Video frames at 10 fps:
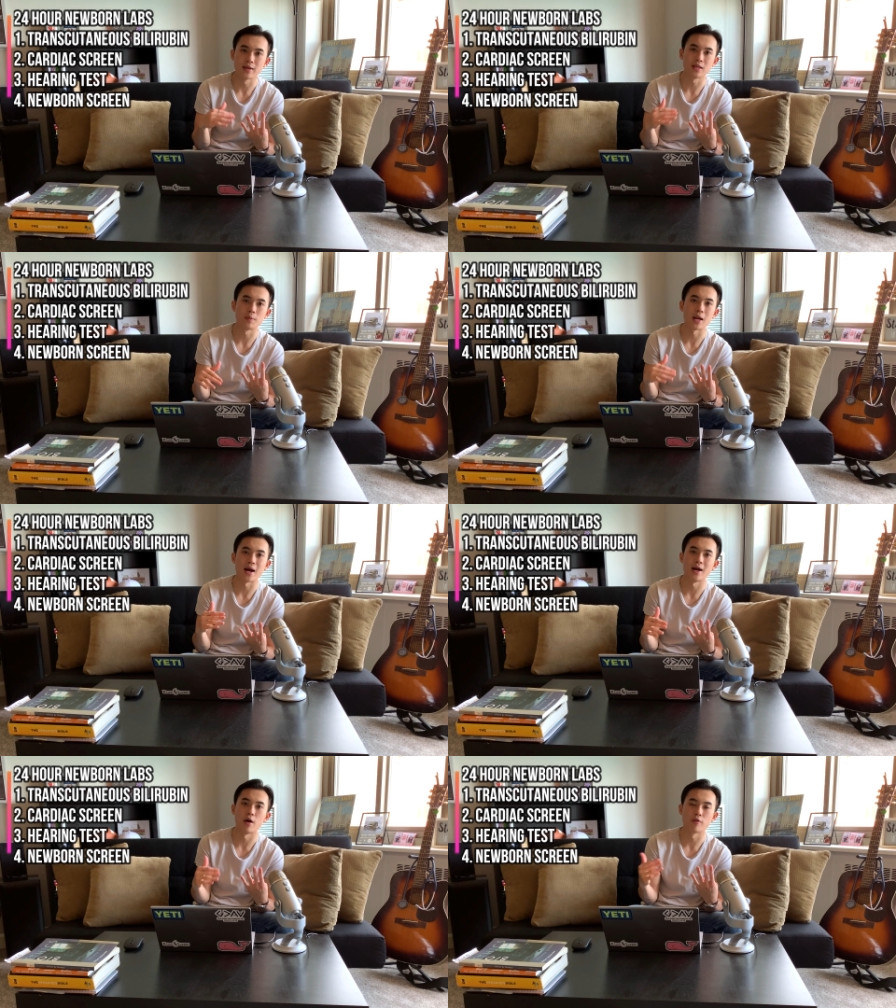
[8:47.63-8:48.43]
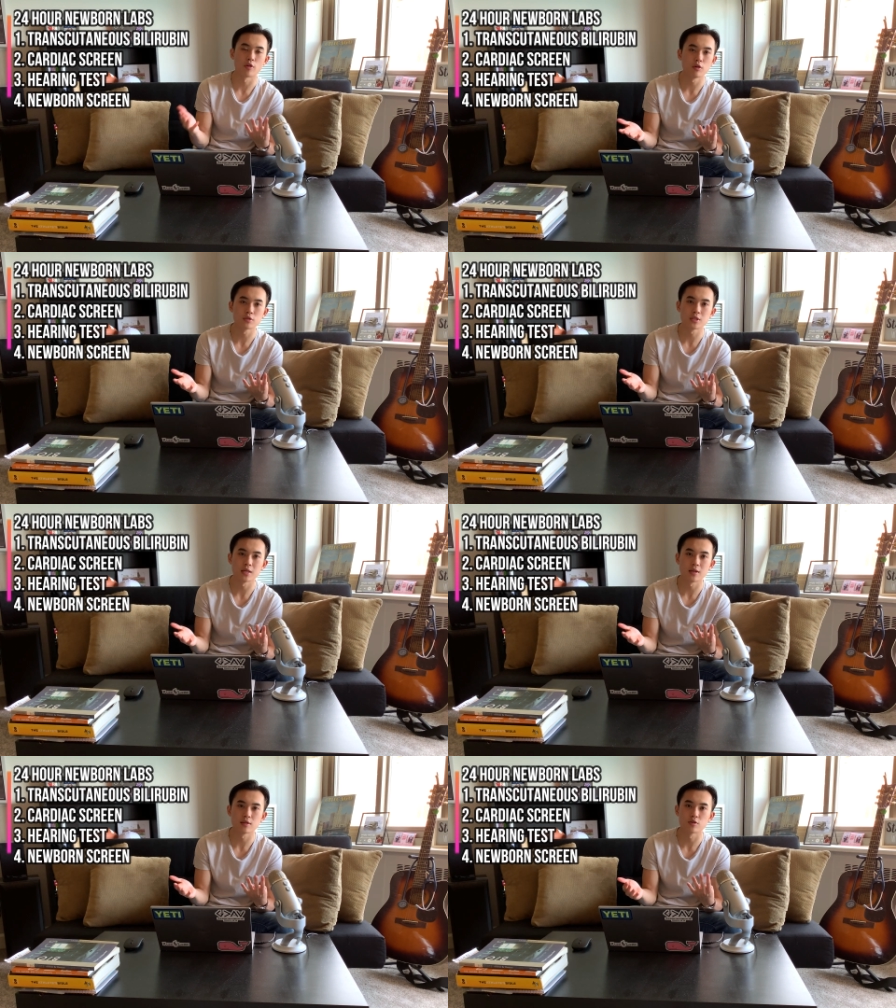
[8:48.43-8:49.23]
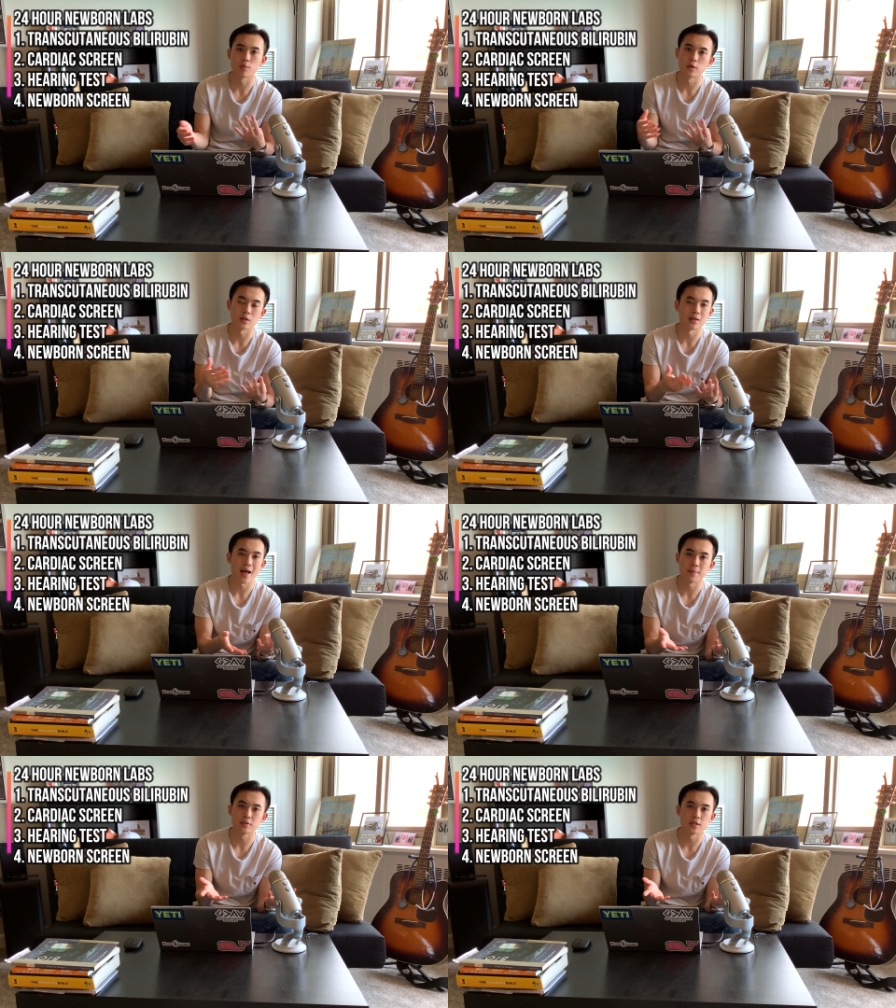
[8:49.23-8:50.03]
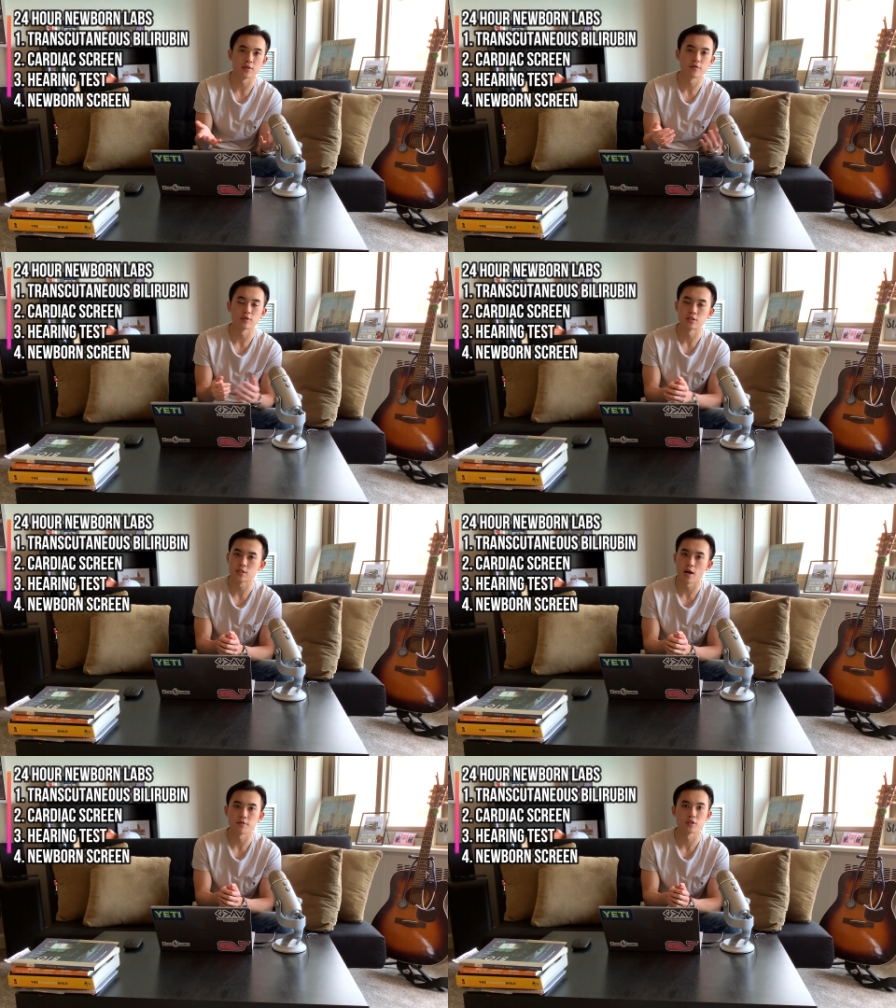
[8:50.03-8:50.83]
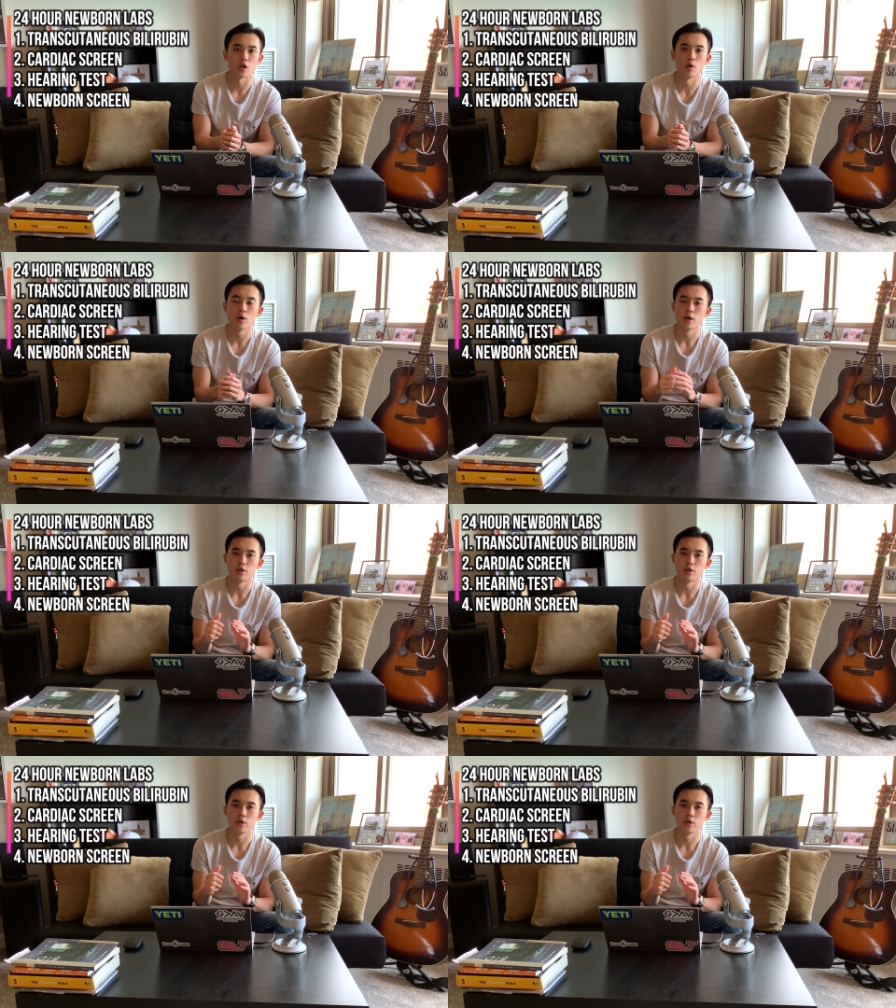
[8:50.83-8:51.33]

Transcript: and keep an eye out over those things or put the labs in and stuff so